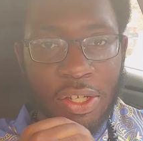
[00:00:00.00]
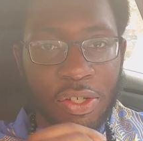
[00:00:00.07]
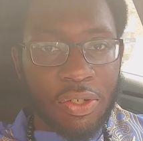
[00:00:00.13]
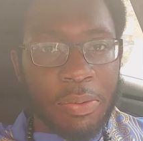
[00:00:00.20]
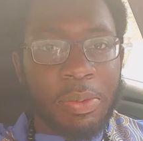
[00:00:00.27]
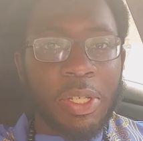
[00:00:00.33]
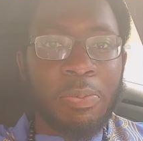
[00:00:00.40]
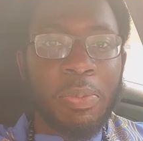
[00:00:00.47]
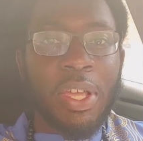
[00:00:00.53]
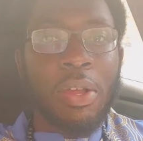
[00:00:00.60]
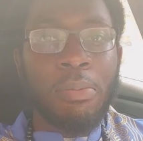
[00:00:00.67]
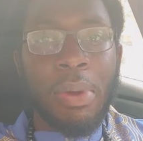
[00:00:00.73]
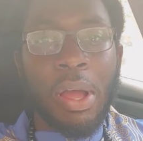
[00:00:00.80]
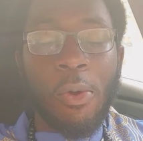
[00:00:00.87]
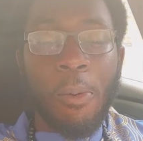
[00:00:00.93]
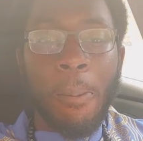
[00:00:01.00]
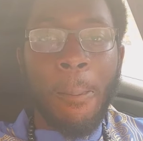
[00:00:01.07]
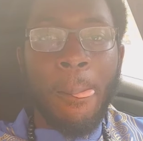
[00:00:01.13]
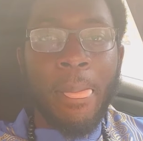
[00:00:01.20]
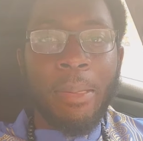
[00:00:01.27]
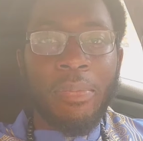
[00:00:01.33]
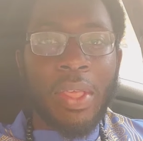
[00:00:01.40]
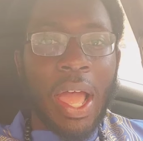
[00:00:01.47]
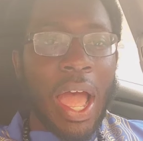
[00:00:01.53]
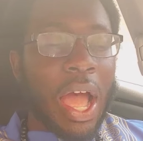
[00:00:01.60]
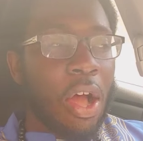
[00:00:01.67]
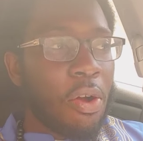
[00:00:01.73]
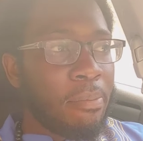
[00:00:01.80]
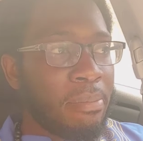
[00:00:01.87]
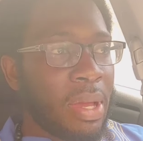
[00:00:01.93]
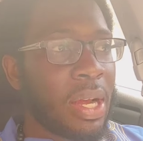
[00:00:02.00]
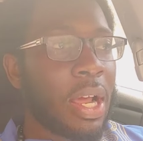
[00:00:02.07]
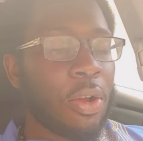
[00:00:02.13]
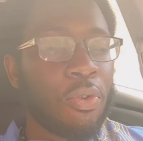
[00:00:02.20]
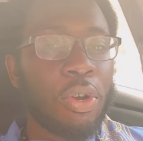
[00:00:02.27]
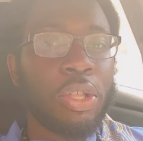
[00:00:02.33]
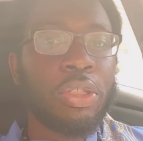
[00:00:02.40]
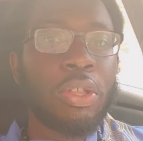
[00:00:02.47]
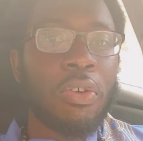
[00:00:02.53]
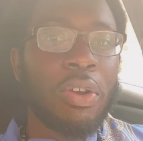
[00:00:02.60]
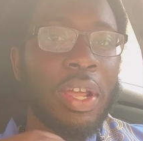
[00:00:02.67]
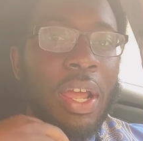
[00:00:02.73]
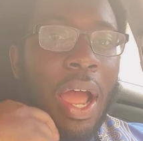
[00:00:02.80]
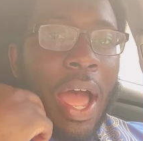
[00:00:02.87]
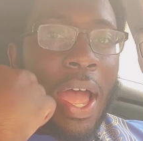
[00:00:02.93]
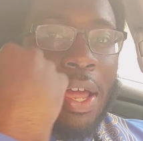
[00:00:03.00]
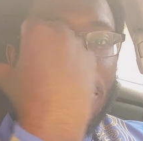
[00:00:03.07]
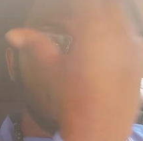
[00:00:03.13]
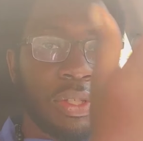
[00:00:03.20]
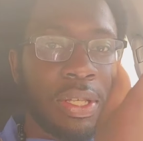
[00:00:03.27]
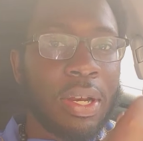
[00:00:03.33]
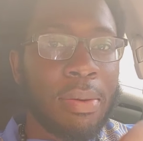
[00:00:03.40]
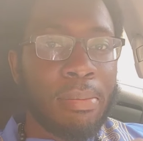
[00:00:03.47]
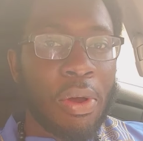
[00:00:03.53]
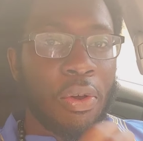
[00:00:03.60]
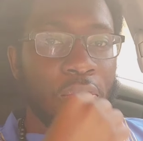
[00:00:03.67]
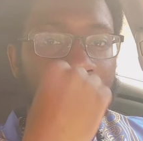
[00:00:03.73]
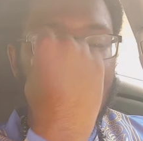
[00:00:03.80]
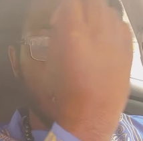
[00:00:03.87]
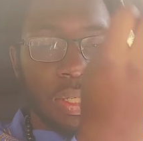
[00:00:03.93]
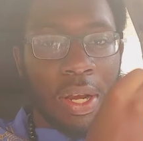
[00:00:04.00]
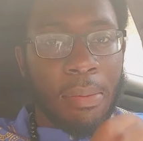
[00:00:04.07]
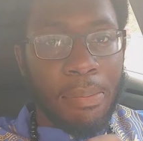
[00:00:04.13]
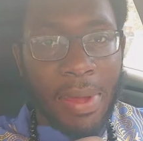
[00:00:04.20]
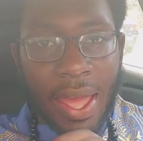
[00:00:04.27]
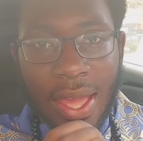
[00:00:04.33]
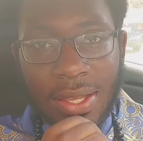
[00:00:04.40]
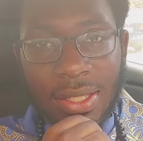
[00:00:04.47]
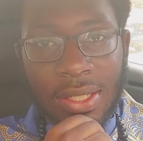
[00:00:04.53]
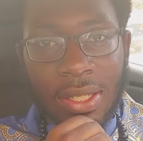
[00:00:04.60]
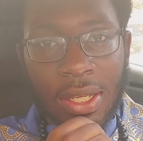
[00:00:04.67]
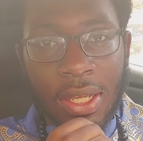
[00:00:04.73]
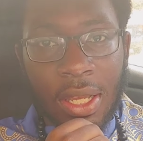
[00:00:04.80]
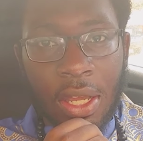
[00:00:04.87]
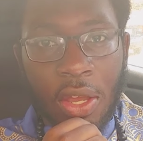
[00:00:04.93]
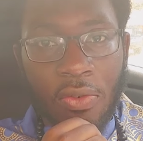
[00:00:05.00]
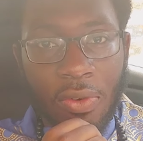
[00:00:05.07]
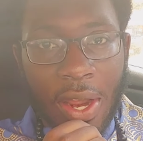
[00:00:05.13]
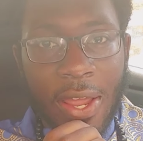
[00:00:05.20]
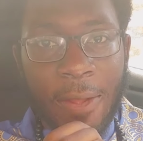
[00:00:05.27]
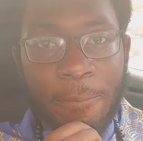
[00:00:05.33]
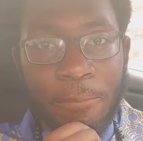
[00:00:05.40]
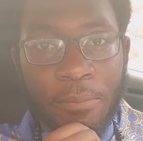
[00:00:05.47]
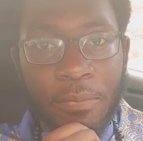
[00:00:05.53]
The scriptures speak about how men are going to throw their idols to the moles and to the bats, right?